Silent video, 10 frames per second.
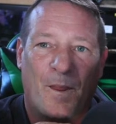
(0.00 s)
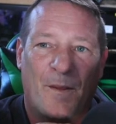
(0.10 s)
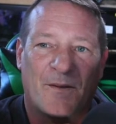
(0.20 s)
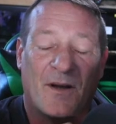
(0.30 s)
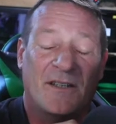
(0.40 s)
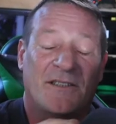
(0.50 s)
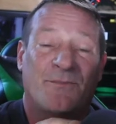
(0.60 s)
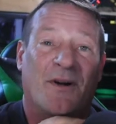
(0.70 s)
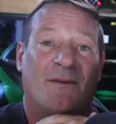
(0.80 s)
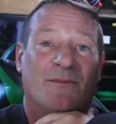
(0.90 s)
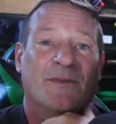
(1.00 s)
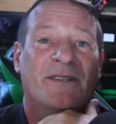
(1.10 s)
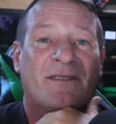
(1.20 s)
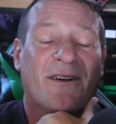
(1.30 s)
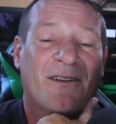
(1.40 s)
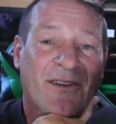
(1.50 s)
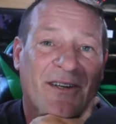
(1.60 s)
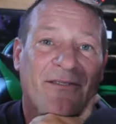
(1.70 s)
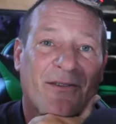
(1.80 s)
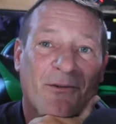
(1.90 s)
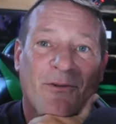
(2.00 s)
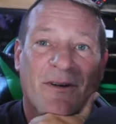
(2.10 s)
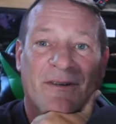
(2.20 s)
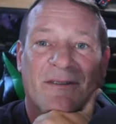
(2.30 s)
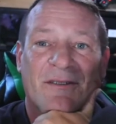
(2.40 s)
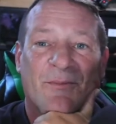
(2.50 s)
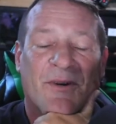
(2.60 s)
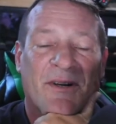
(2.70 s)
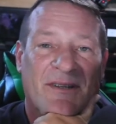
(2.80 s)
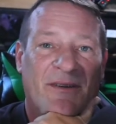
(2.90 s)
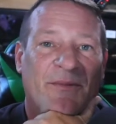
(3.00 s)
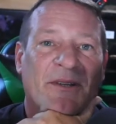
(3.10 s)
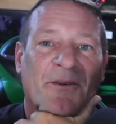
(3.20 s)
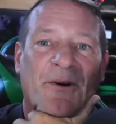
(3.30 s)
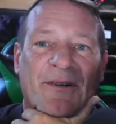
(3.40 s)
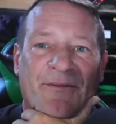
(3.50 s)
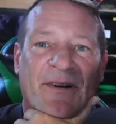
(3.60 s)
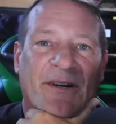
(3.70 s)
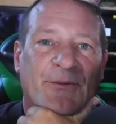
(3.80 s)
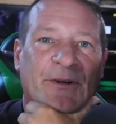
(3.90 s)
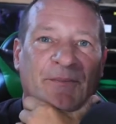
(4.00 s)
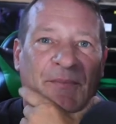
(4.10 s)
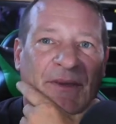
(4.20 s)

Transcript: so I should probably start looking for one because it'll probably take me a little while to find one.